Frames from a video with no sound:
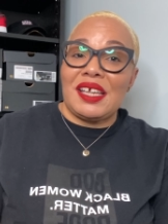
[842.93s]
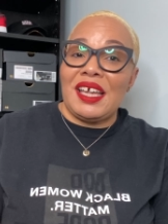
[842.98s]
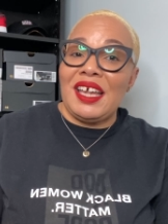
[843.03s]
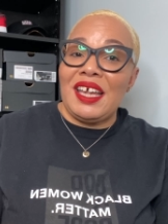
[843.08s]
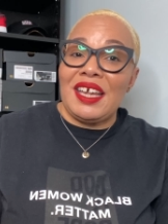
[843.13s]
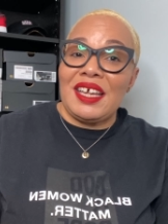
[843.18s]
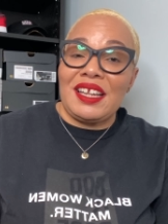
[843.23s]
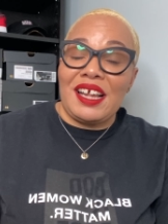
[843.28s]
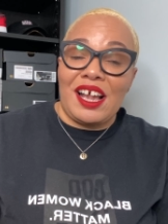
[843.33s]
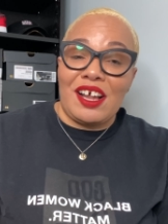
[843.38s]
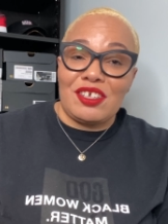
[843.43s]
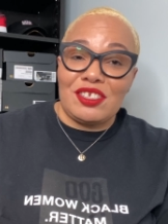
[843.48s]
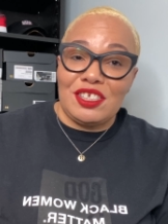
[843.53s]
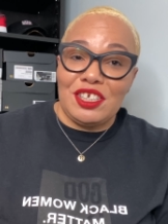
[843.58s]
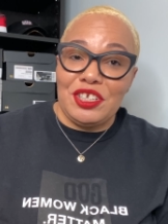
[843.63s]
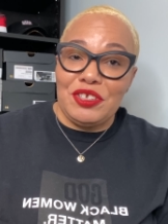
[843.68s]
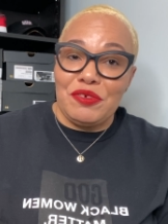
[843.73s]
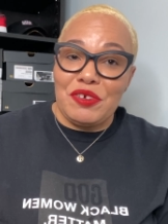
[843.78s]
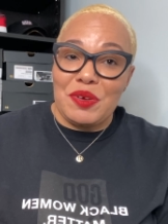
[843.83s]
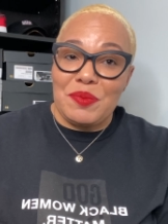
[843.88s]
And I'll
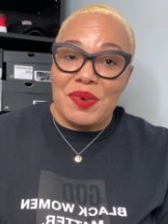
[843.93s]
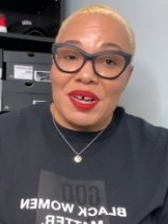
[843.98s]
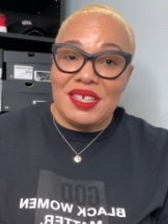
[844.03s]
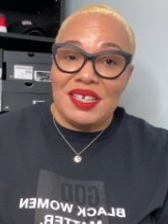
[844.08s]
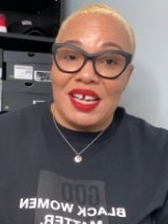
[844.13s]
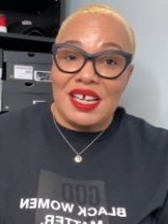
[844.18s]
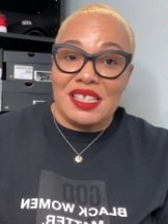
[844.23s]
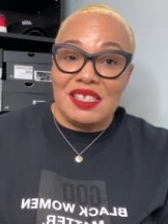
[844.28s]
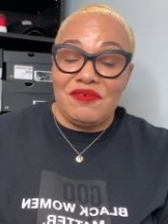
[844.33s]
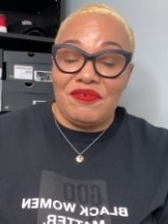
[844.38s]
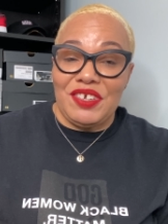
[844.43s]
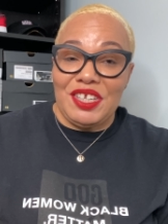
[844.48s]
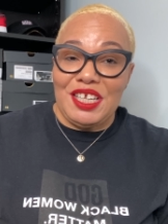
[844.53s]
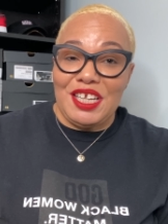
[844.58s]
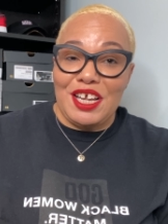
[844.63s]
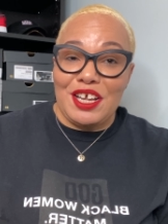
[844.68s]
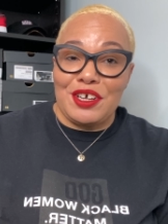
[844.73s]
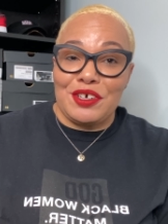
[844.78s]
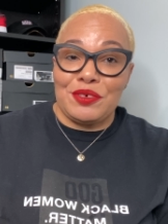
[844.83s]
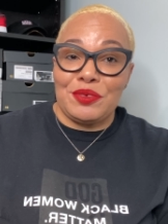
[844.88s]
see you in my next
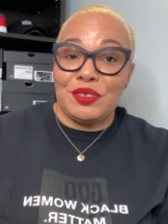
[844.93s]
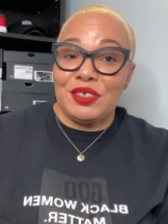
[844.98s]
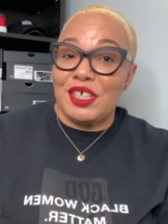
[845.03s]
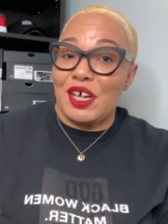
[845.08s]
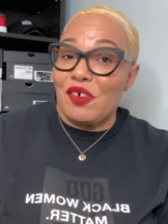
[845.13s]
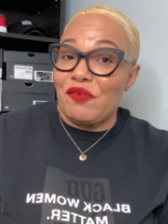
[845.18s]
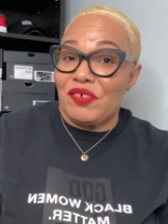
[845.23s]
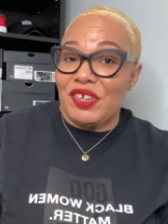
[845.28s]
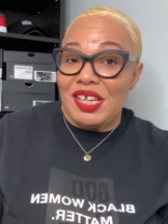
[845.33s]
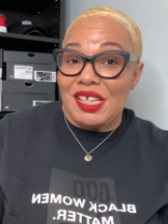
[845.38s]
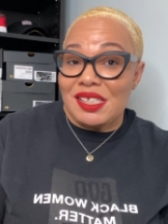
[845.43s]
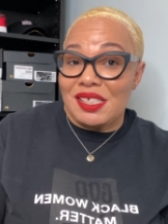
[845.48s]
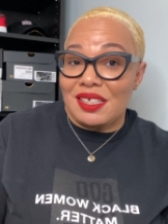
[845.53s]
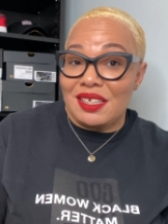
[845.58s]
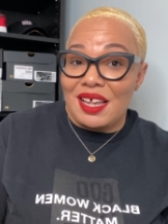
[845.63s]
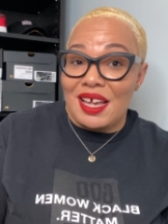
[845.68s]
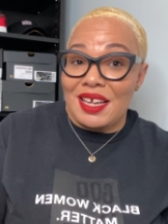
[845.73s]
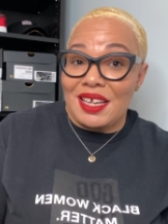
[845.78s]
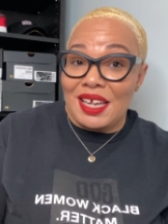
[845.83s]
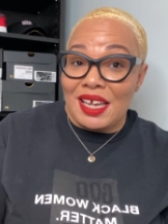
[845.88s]
video. Don't forget to
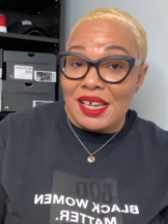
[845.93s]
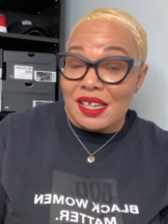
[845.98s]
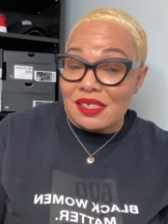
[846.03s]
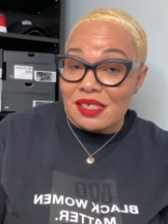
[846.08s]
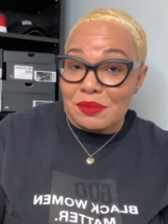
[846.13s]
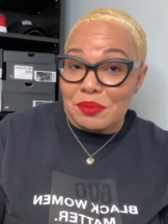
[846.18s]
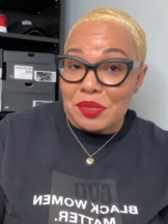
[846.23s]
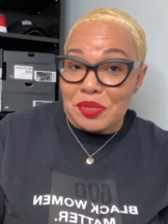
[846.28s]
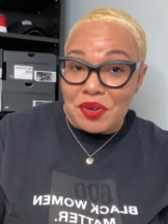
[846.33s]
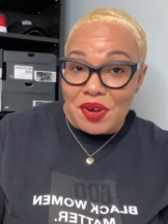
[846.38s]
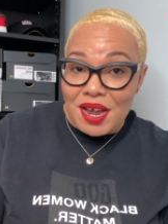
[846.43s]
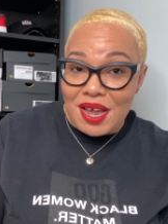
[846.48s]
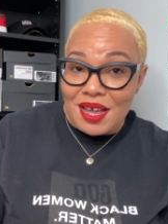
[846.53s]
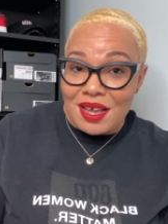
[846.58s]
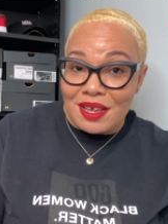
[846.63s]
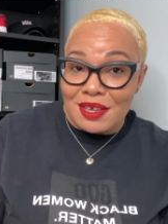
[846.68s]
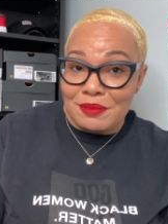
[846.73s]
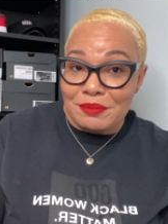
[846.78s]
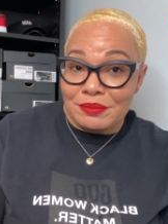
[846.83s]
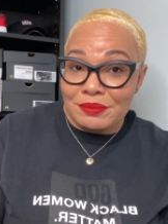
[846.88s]
like and
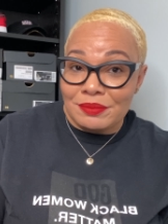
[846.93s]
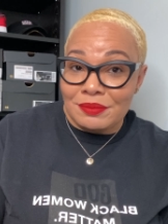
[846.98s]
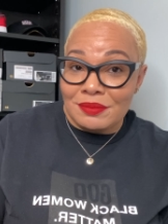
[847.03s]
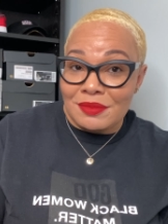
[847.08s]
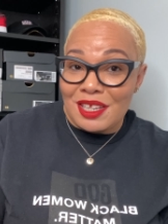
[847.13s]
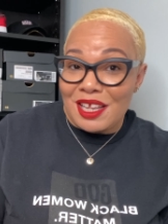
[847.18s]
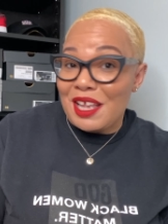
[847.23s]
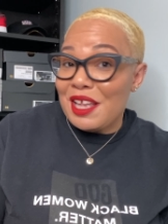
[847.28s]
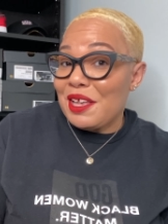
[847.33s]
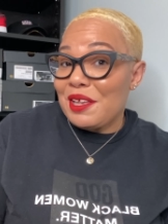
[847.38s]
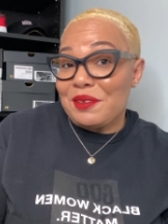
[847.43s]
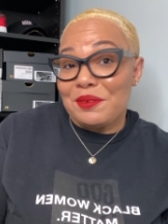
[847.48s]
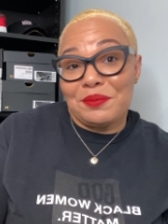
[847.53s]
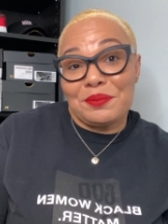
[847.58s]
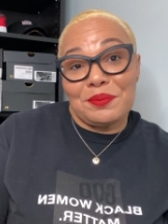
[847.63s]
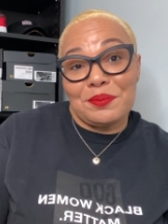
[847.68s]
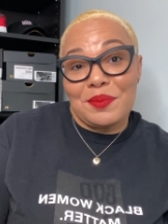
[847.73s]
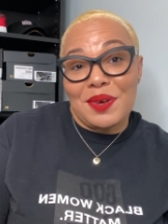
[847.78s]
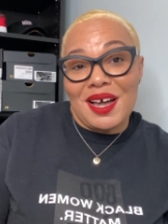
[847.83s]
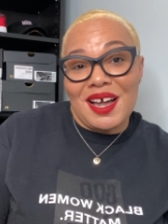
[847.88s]
subscribe.
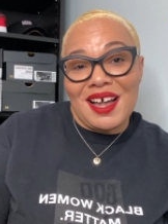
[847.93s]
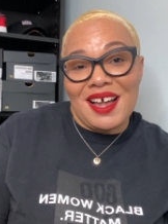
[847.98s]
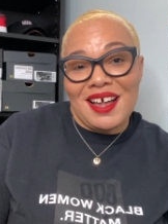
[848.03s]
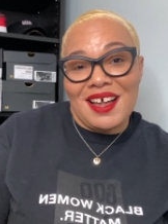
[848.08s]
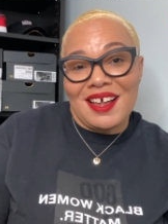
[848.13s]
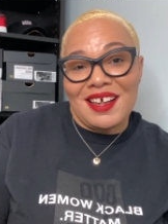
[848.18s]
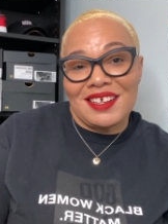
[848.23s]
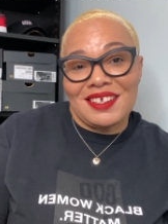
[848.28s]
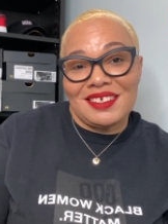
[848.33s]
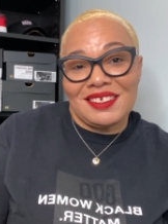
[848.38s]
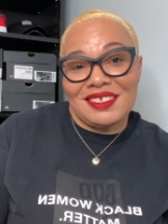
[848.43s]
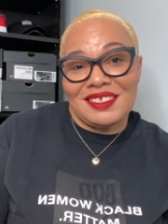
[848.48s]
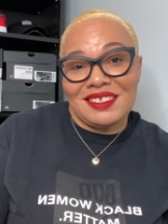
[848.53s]
Bye.